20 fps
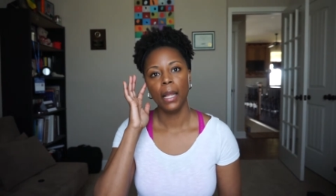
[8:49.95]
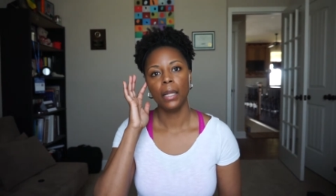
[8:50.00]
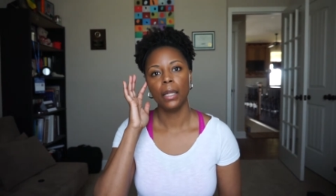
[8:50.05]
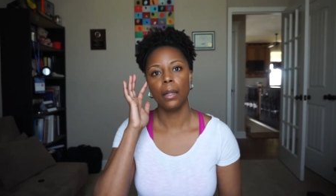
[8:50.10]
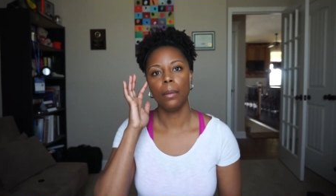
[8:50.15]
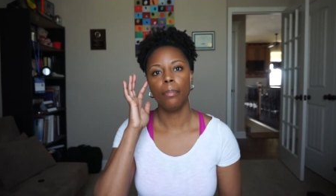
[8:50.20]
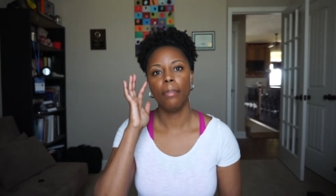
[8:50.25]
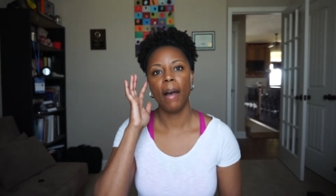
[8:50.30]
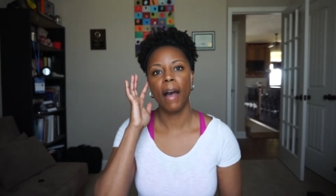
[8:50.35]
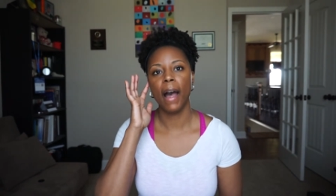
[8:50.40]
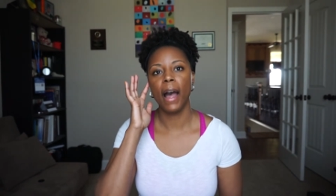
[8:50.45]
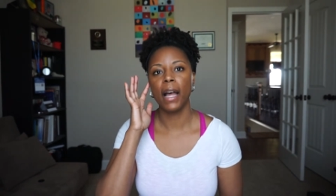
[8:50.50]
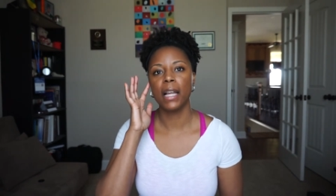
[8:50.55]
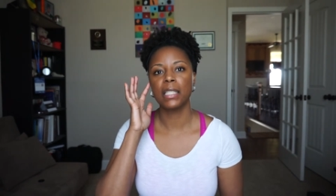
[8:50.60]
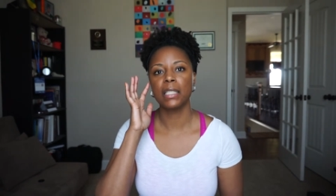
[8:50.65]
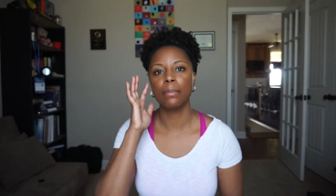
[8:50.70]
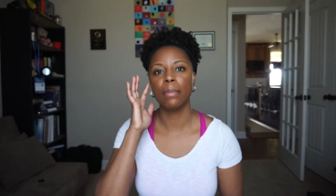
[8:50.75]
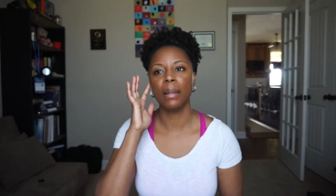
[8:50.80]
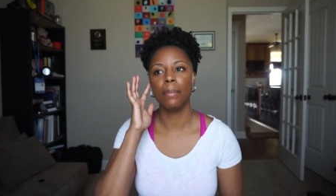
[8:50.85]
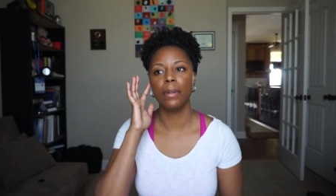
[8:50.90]
The
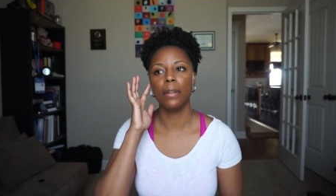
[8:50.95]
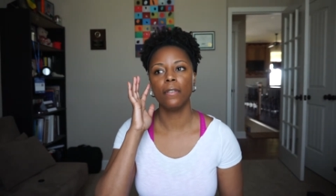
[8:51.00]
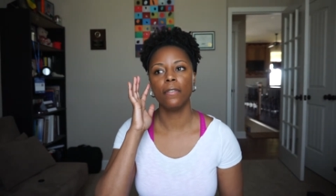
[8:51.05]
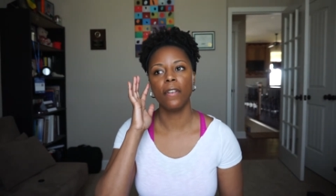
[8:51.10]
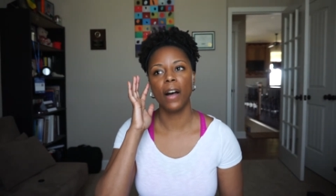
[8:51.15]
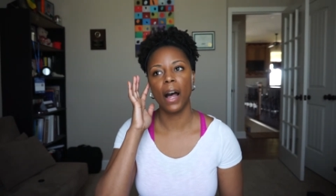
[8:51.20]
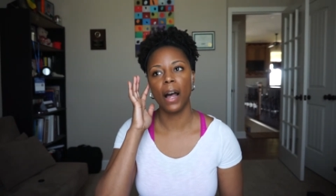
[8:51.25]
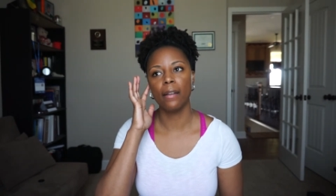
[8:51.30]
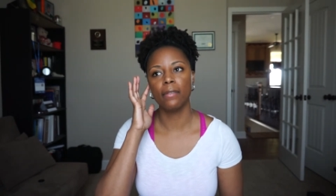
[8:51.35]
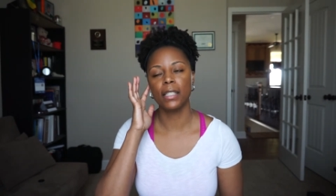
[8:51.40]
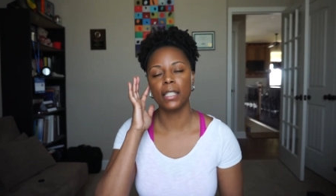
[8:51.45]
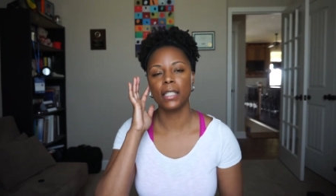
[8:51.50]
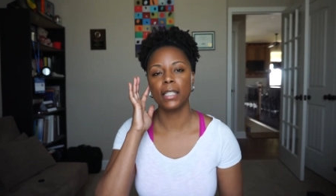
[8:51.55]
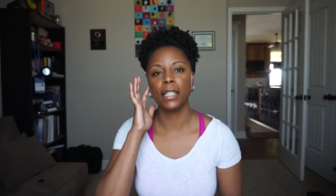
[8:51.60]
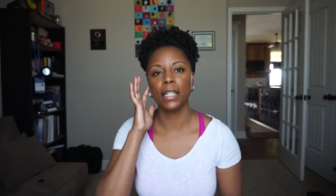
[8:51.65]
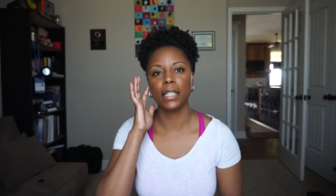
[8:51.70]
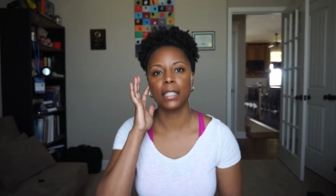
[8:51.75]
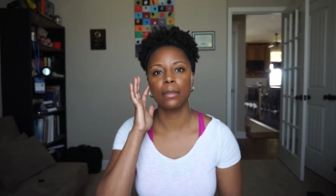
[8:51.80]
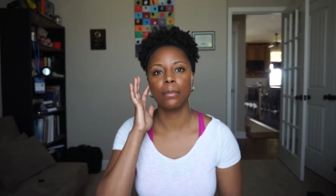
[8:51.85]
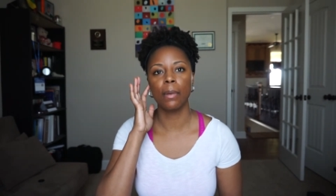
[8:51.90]
past maybe 5 to
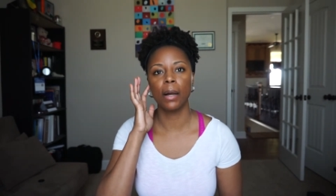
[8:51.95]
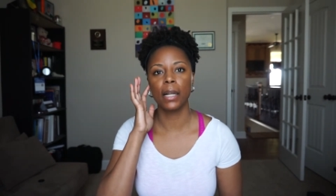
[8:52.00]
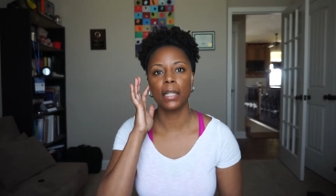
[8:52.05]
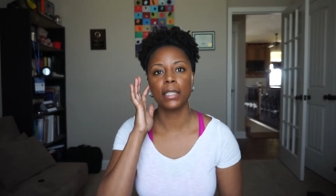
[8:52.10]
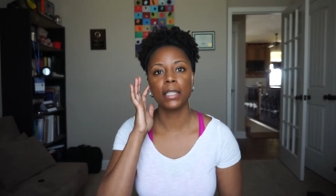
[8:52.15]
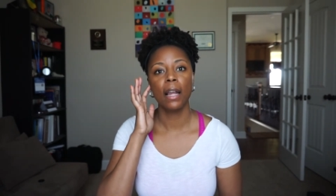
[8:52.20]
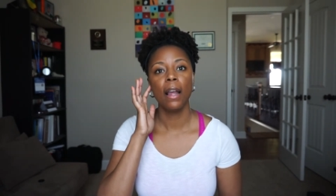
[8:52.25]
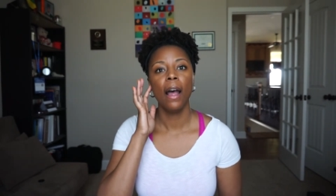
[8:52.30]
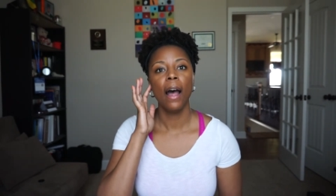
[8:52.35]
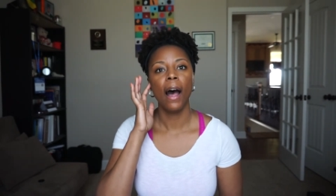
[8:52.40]
6 months,